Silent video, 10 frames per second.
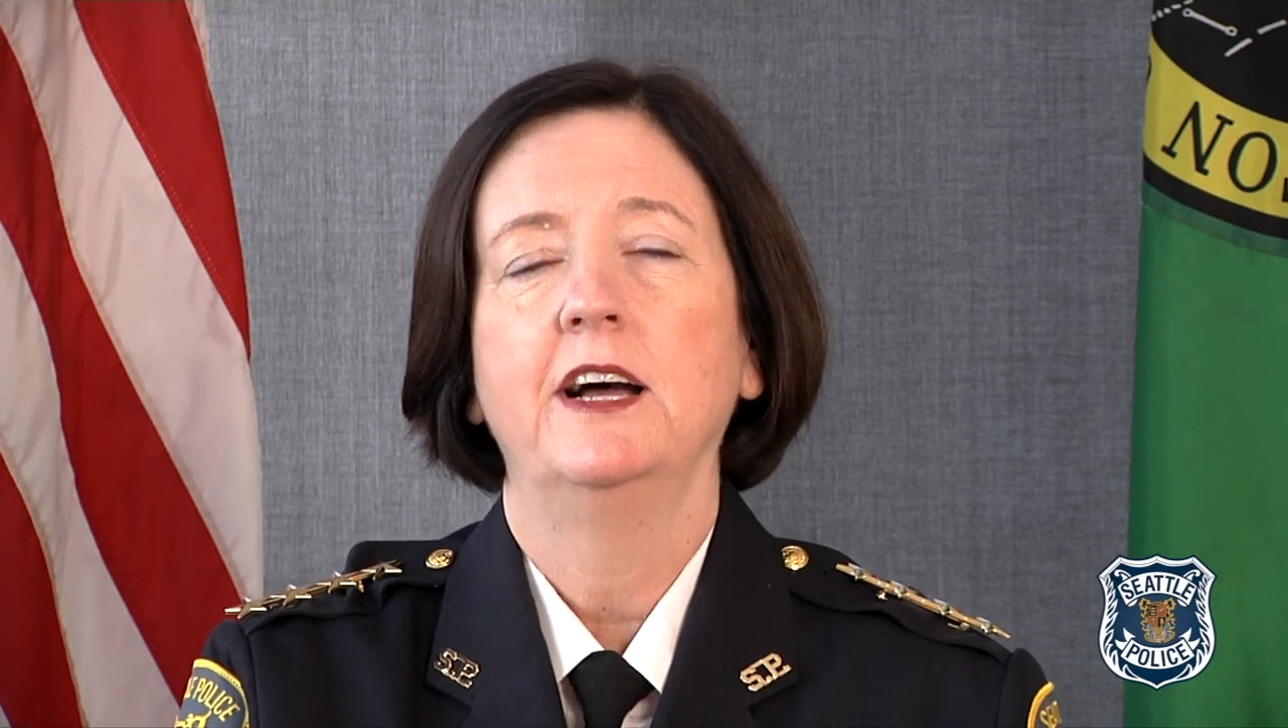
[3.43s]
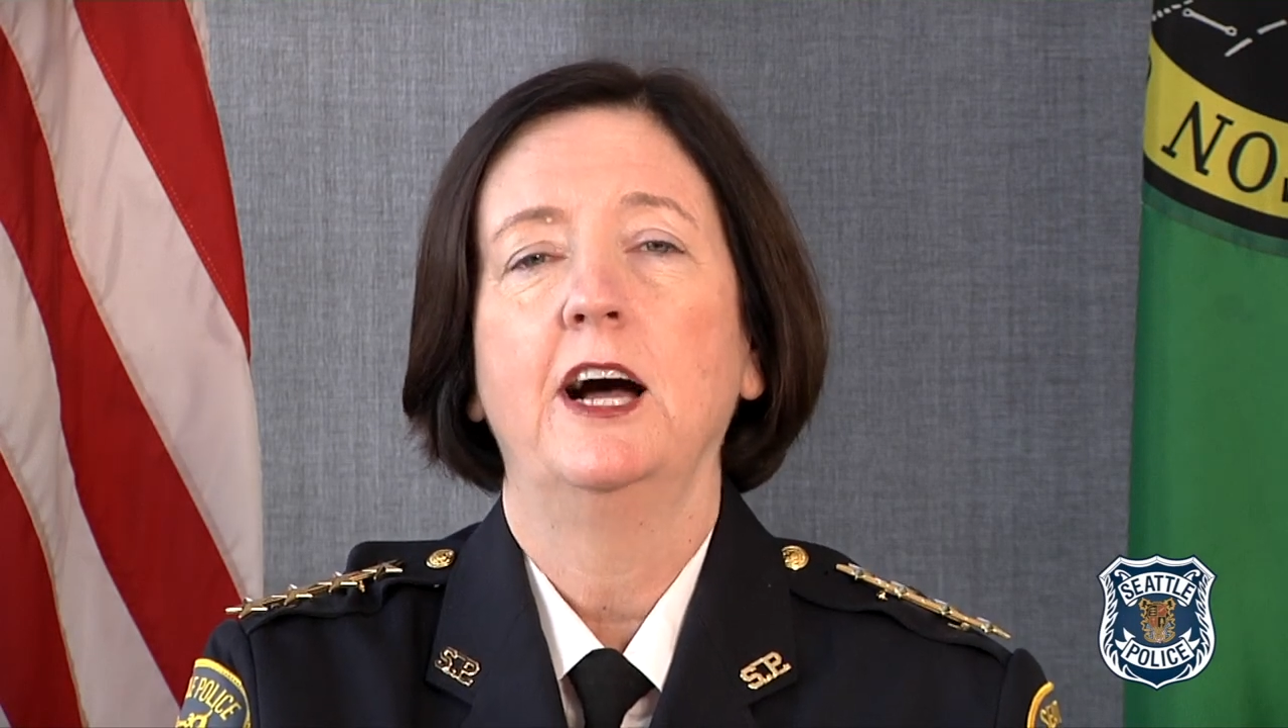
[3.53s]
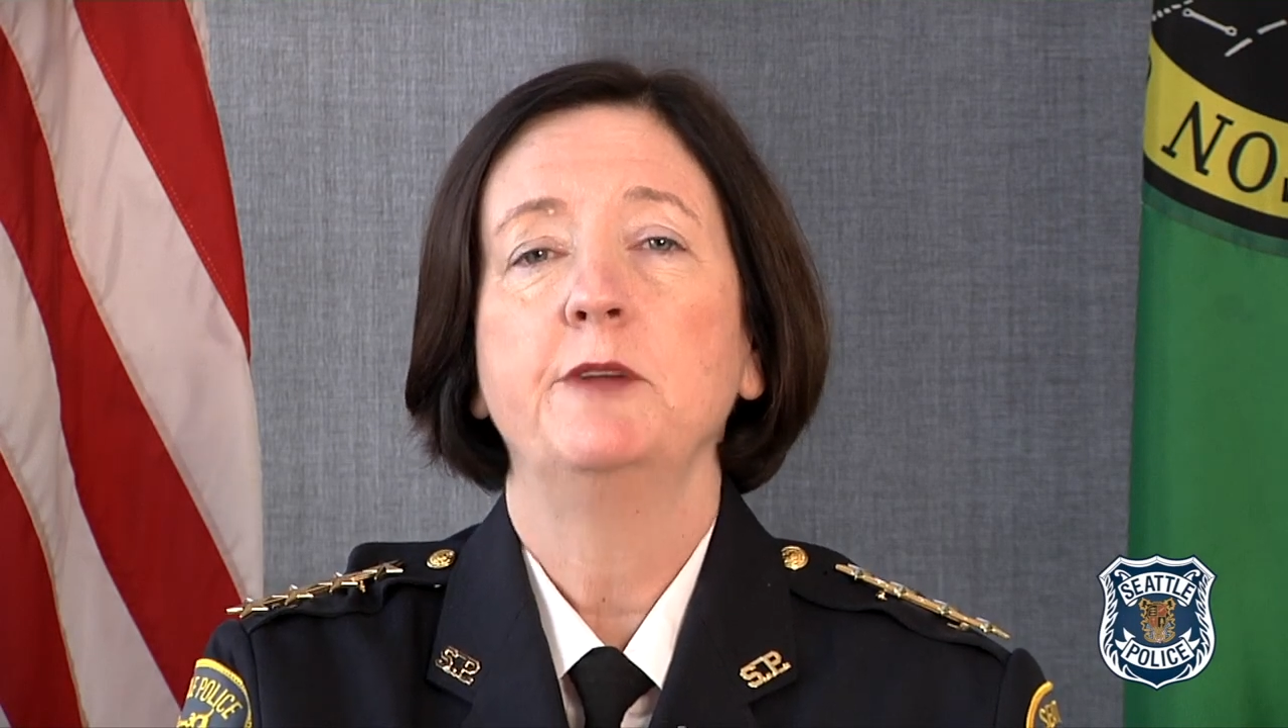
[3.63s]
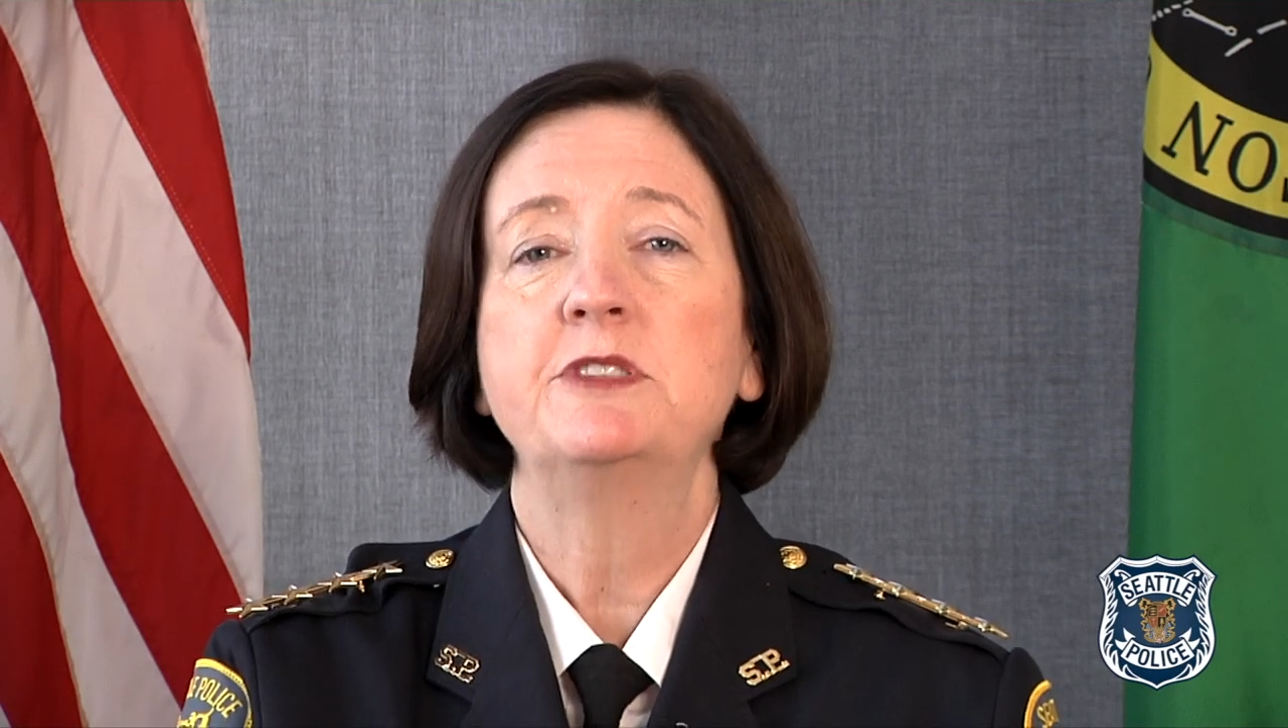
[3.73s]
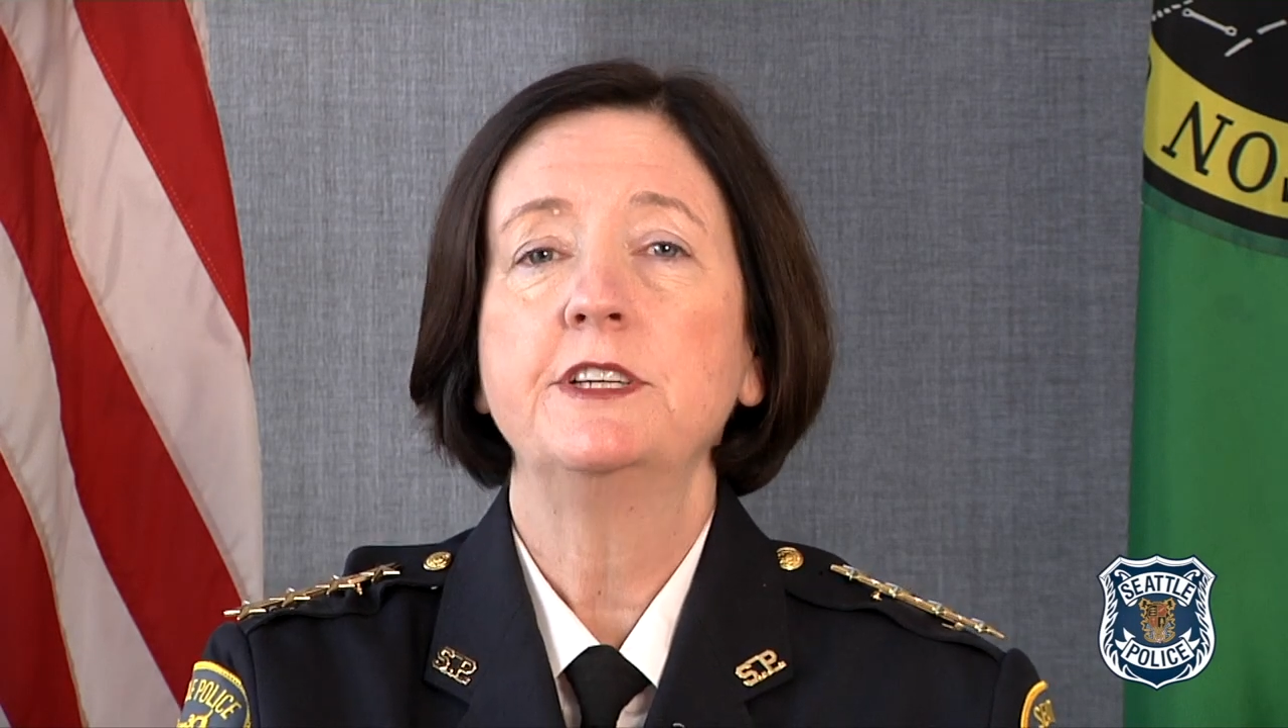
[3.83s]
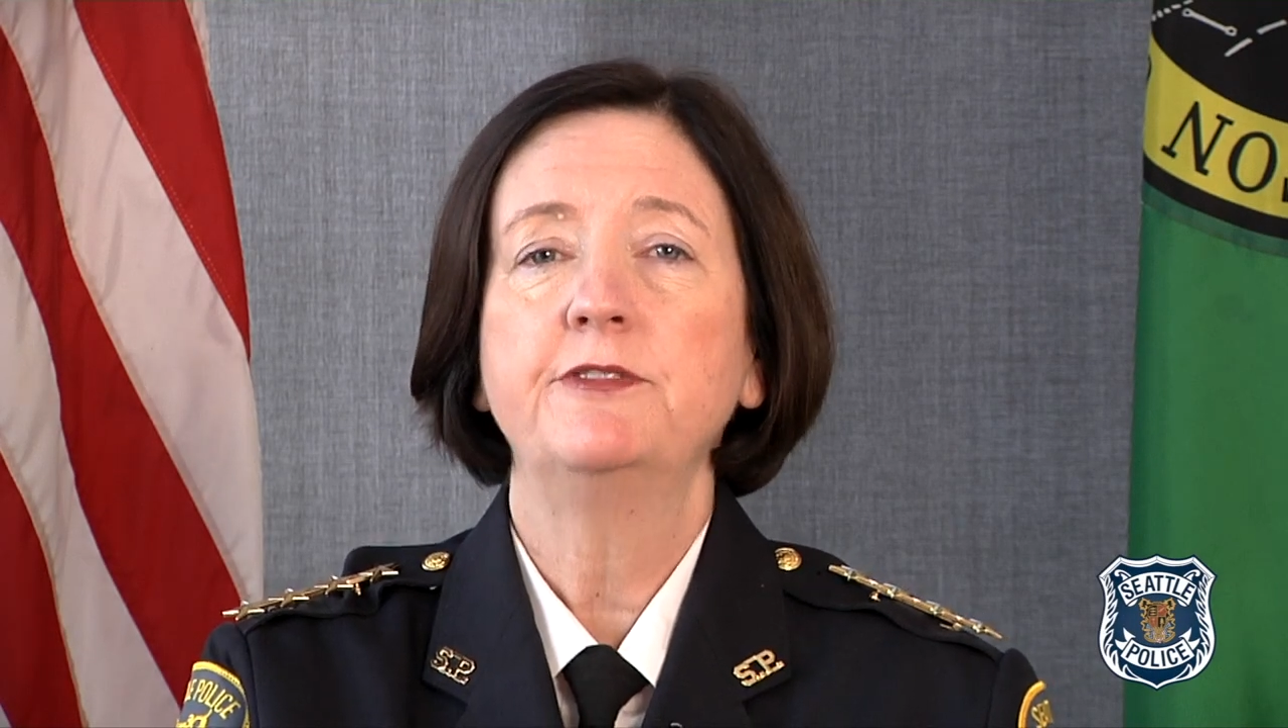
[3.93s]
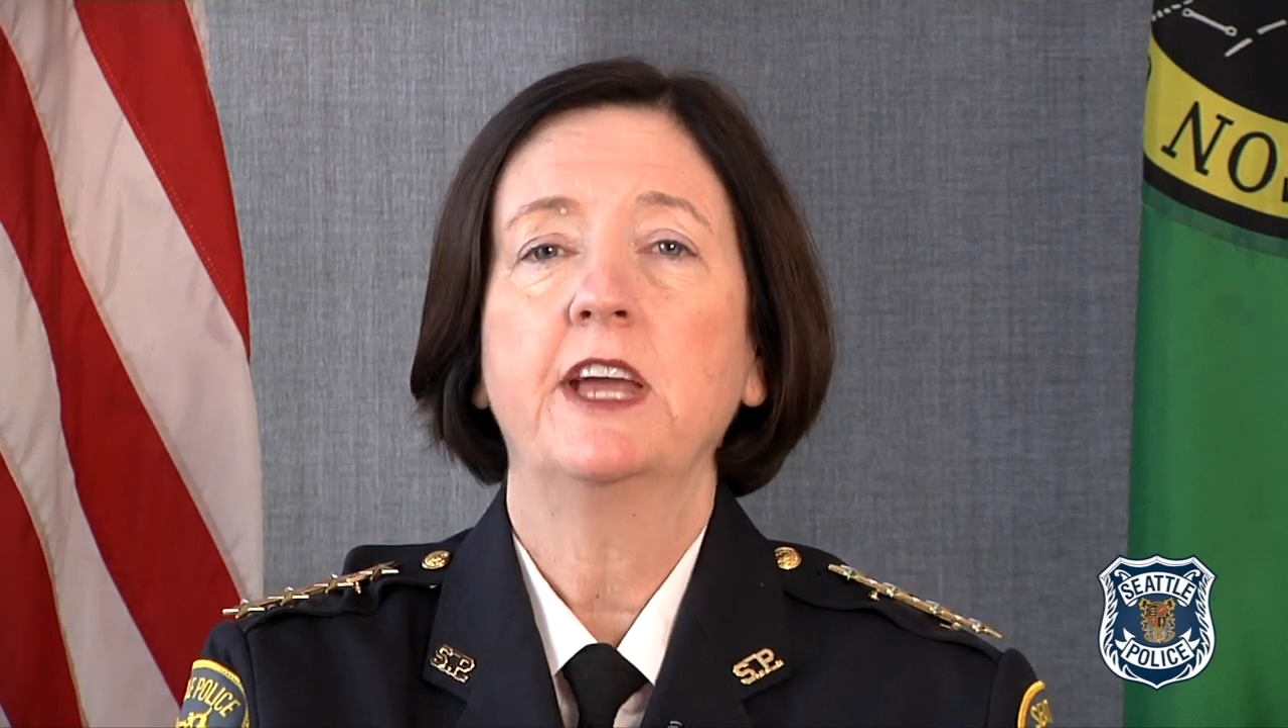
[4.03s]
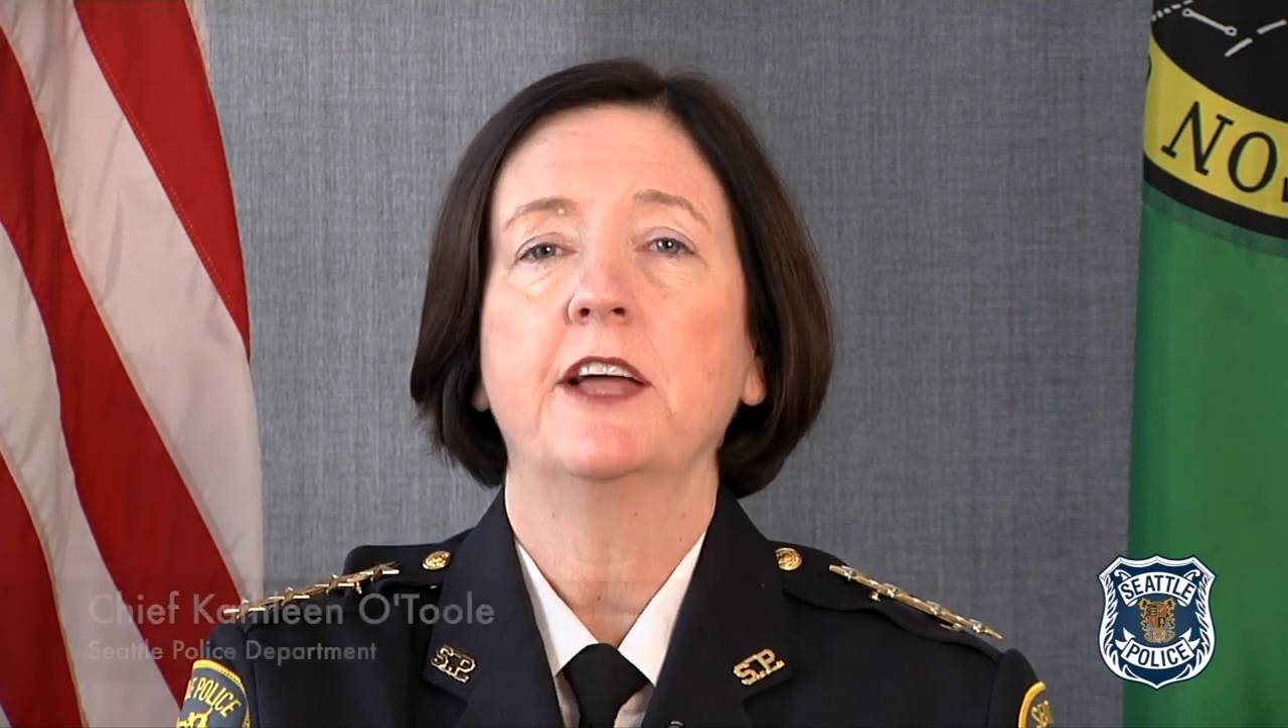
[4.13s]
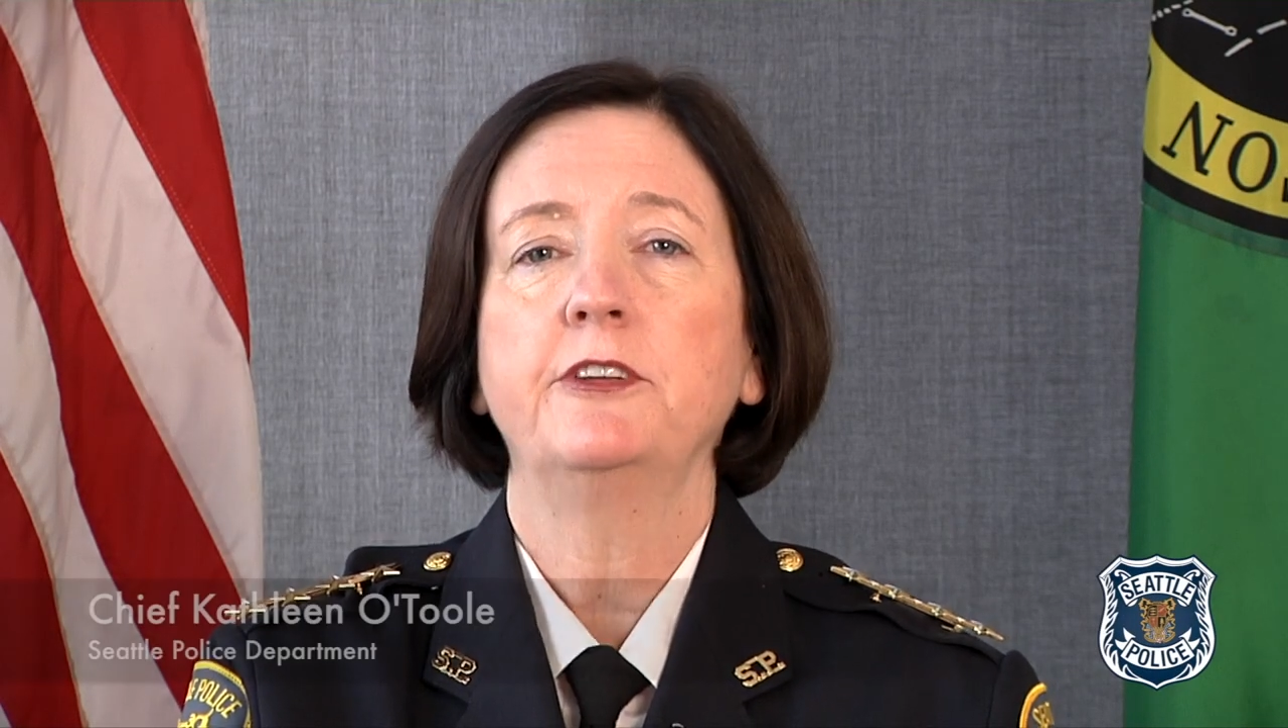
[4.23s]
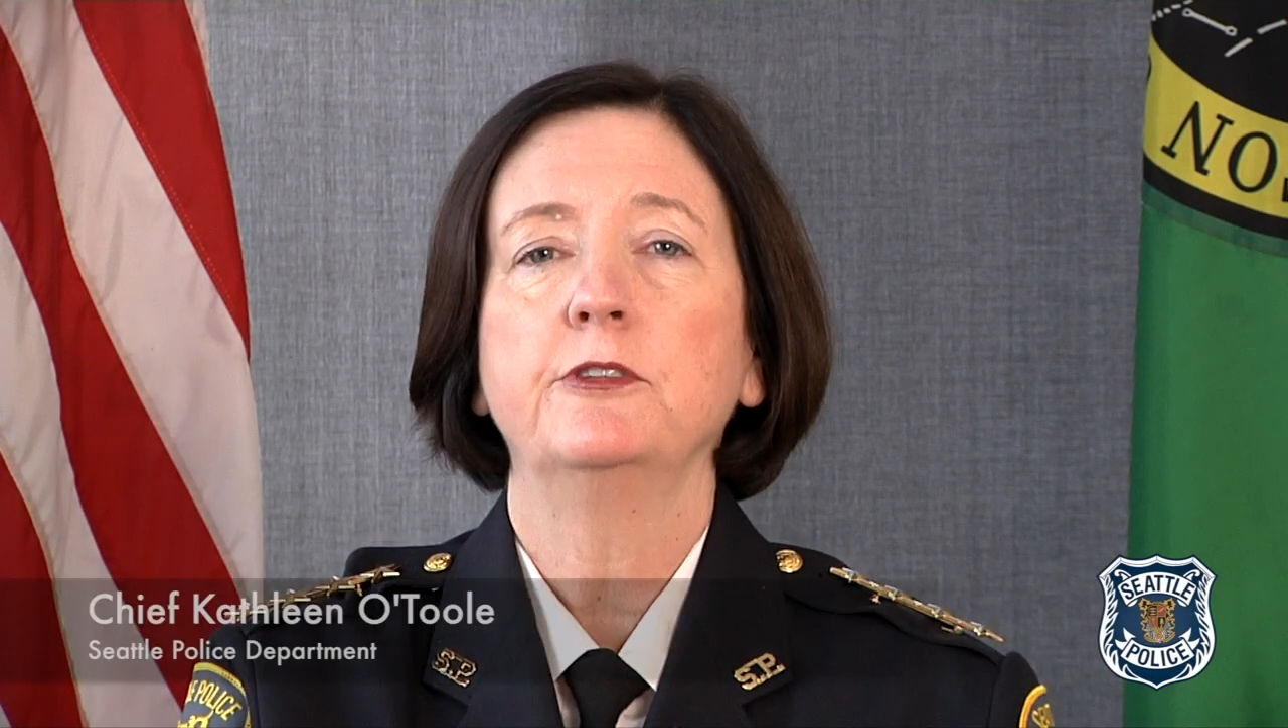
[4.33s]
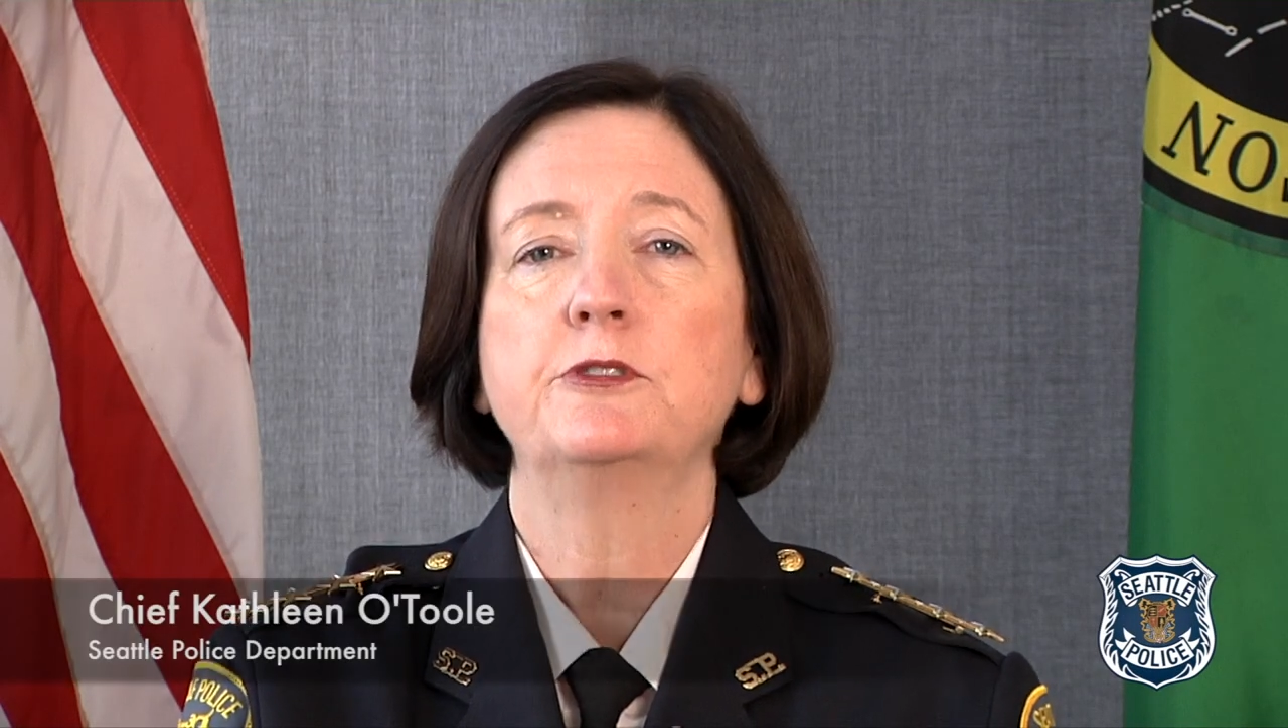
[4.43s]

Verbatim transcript: I'm Chief Kathy